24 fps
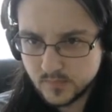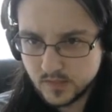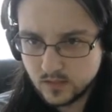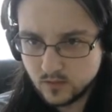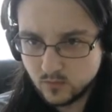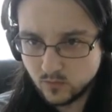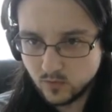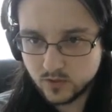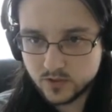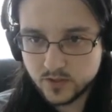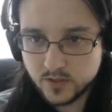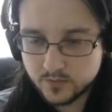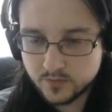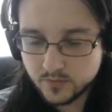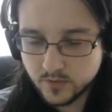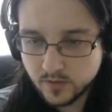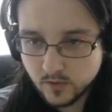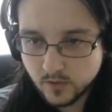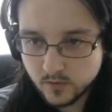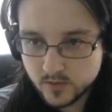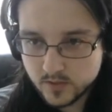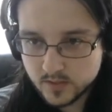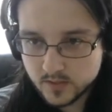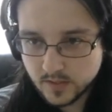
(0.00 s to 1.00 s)
Rook d3
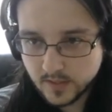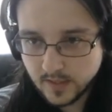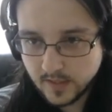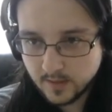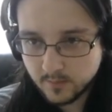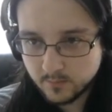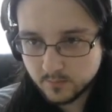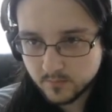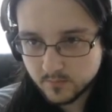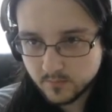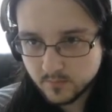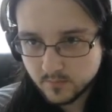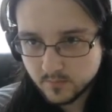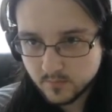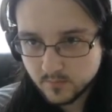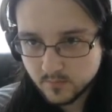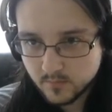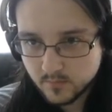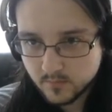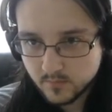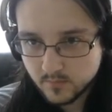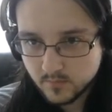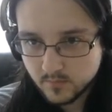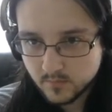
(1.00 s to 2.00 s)
loses the game.
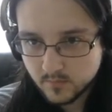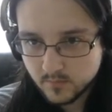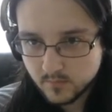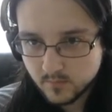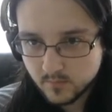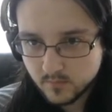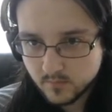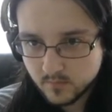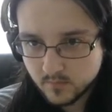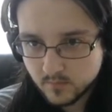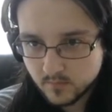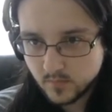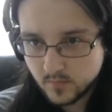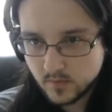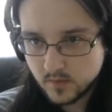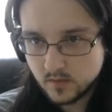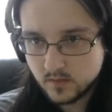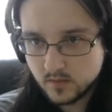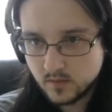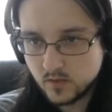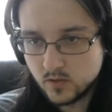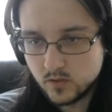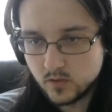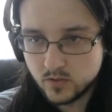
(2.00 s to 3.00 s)

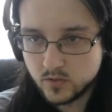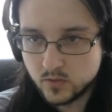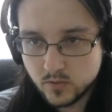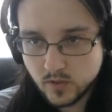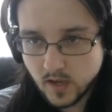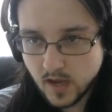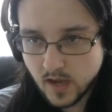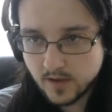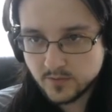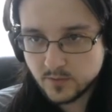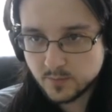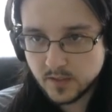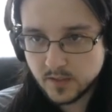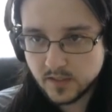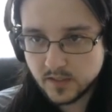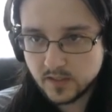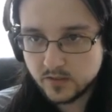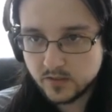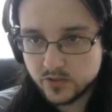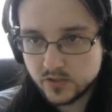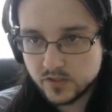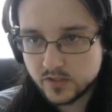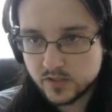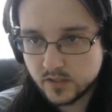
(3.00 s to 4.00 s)
You have to play
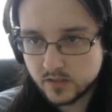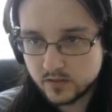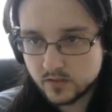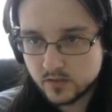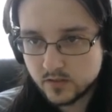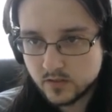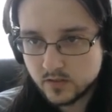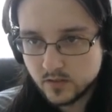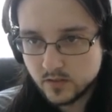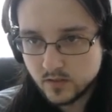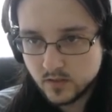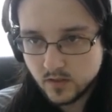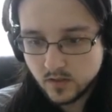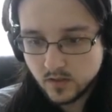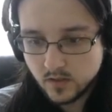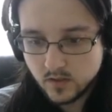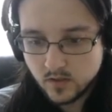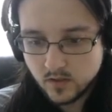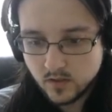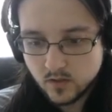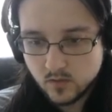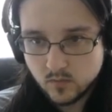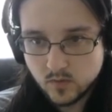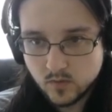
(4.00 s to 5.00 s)
king g6.
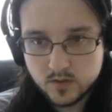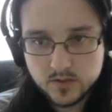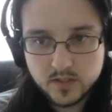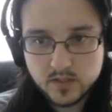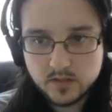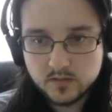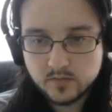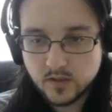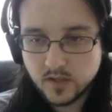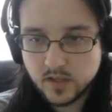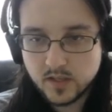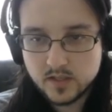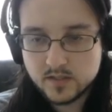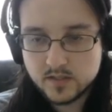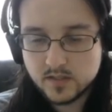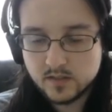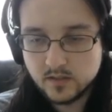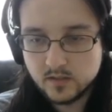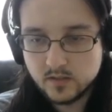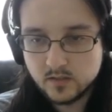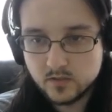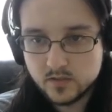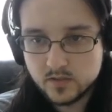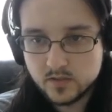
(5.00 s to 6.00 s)
Rook d3
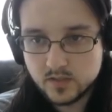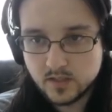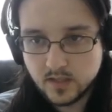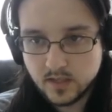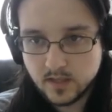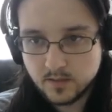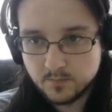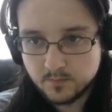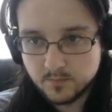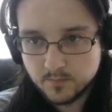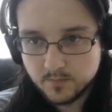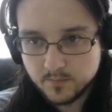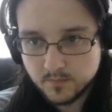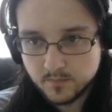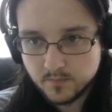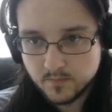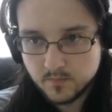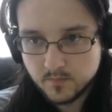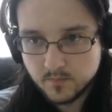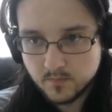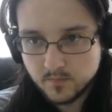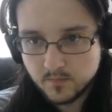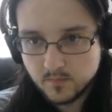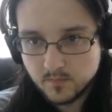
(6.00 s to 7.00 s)
instantly loses the game.
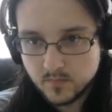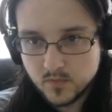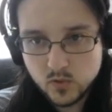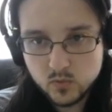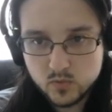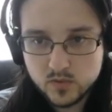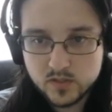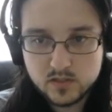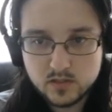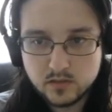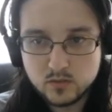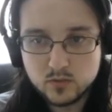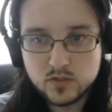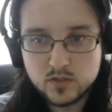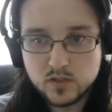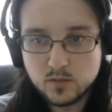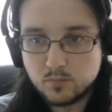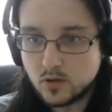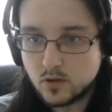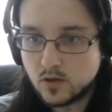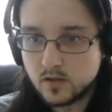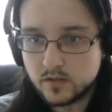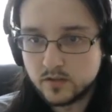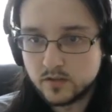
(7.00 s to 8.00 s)
You just lose the
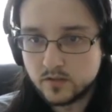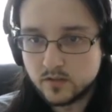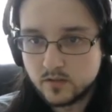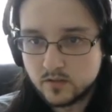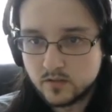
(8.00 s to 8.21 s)
pawn.